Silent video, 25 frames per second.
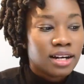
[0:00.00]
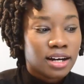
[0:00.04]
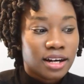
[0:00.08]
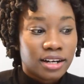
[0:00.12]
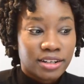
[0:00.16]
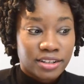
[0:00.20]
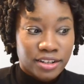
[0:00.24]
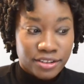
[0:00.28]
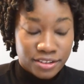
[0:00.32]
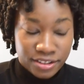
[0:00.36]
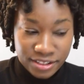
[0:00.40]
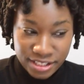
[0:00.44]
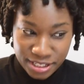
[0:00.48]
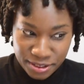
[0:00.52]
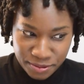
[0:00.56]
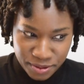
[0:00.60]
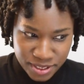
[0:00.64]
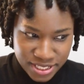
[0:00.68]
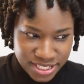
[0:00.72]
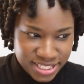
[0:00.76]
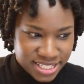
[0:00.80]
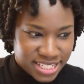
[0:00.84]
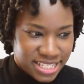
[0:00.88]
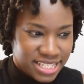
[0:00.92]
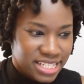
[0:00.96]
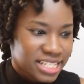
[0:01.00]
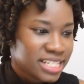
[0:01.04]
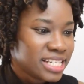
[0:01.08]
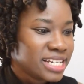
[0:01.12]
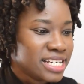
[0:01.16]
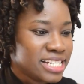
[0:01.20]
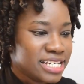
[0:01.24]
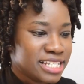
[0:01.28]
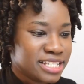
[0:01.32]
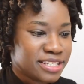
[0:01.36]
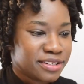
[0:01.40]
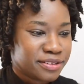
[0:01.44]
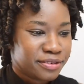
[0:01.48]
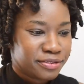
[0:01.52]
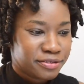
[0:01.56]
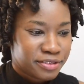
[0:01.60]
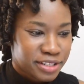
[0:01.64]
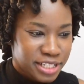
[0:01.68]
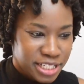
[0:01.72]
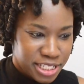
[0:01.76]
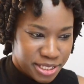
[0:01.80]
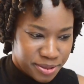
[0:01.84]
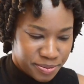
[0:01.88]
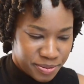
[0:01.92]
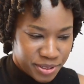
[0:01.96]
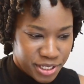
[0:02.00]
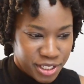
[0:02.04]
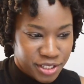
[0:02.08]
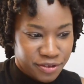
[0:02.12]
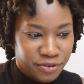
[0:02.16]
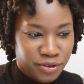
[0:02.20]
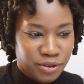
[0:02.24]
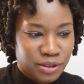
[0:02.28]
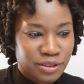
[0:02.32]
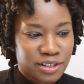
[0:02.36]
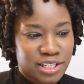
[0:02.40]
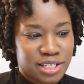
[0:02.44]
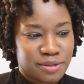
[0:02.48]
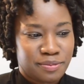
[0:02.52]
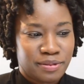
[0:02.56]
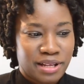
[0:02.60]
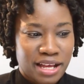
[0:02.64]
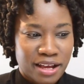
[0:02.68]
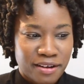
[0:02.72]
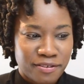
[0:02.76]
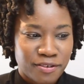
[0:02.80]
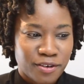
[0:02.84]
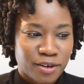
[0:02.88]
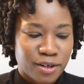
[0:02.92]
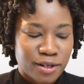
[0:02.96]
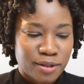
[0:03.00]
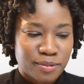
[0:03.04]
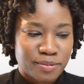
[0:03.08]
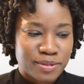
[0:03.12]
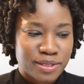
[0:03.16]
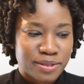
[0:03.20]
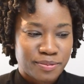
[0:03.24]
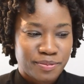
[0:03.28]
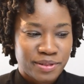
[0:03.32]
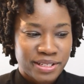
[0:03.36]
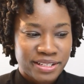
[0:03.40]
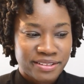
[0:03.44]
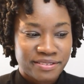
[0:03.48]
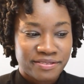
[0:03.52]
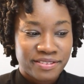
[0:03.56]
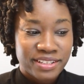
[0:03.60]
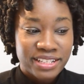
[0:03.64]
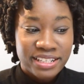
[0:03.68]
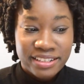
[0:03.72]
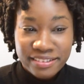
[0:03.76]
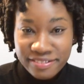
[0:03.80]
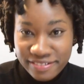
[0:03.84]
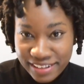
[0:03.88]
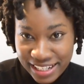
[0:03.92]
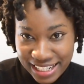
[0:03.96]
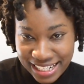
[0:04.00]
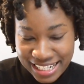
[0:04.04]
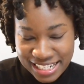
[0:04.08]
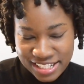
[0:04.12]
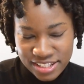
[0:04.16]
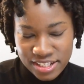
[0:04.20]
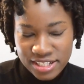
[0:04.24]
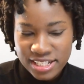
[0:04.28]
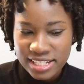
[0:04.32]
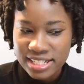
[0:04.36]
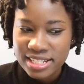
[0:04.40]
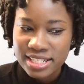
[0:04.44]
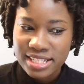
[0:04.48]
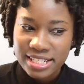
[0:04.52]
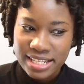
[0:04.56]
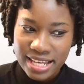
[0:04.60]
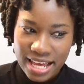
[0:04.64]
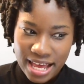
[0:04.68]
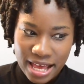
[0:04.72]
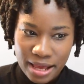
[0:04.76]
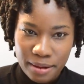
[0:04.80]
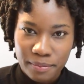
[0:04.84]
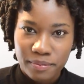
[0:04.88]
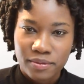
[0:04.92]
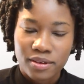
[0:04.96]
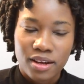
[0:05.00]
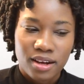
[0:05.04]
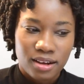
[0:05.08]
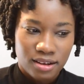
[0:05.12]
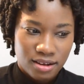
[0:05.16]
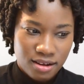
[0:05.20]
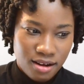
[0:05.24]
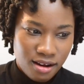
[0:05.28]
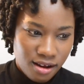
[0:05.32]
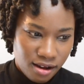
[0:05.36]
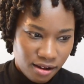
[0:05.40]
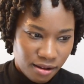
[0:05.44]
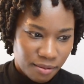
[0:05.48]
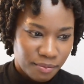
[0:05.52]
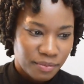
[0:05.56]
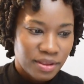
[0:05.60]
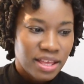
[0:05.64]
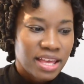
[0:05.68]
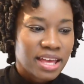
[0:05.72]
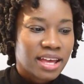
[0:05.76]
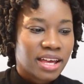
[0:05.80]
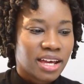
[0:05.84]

Another thing we see is free speech focused platforms being vilified, such as Gab.com,